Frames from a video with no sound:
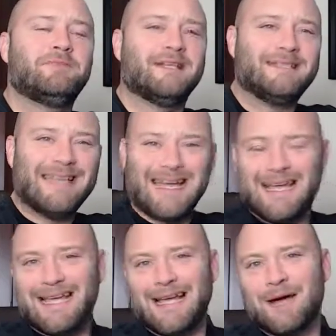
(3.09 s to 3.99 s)

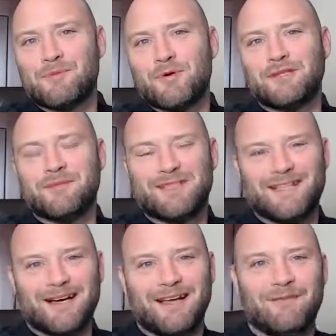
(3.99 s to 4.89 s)
Today I'm going to
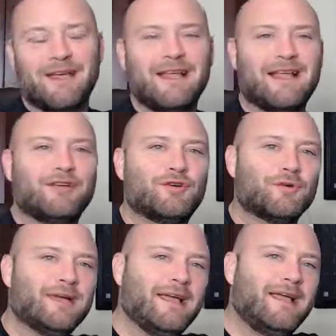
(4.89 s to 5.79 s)
dive in and
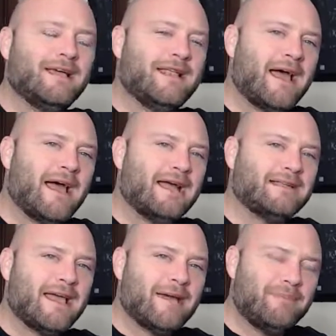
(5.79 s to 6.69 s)
create an ad
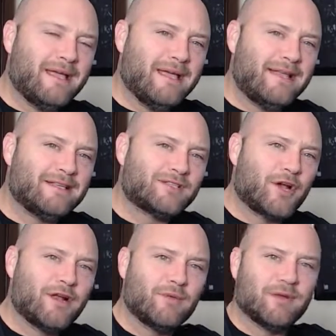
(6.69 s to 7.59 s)
campaign
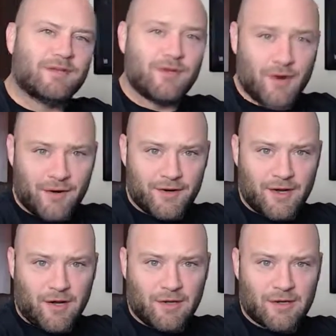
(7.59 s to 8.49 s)
starting with
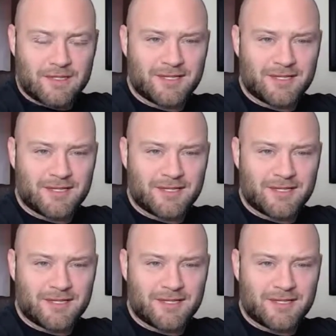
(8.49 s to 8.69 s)
$200.